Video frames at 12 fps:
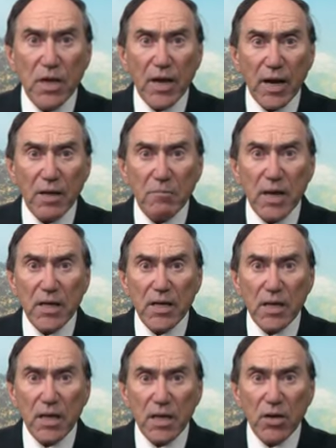and made it
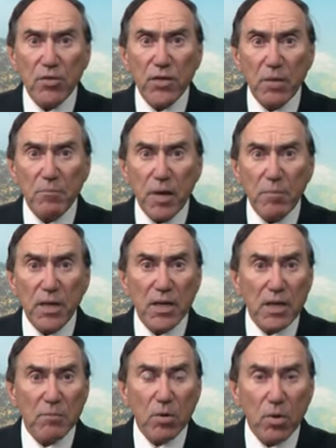clear that public
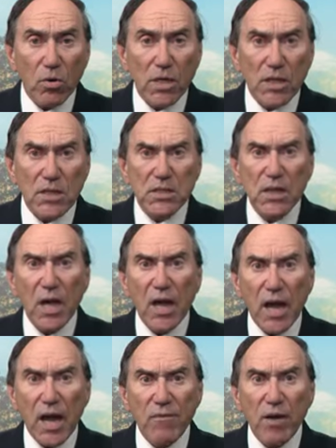employees
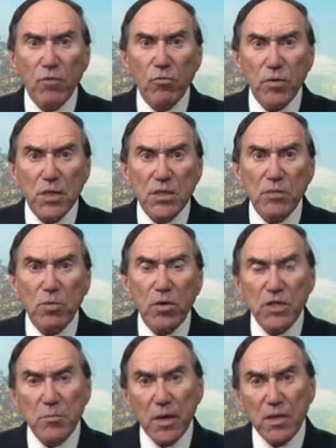have a reasonable
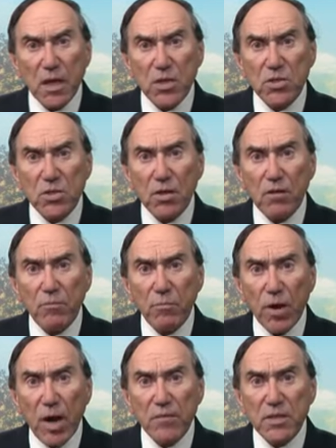expectation of
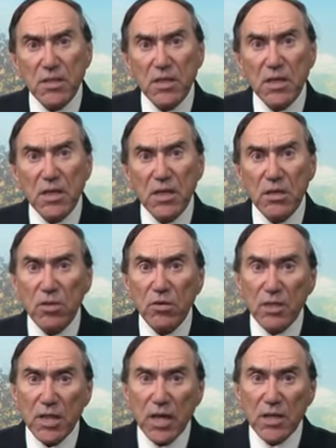privacy in their
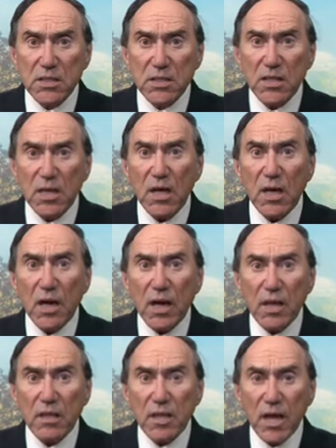desks
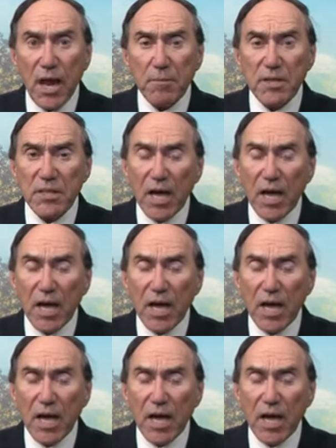and the cabinets.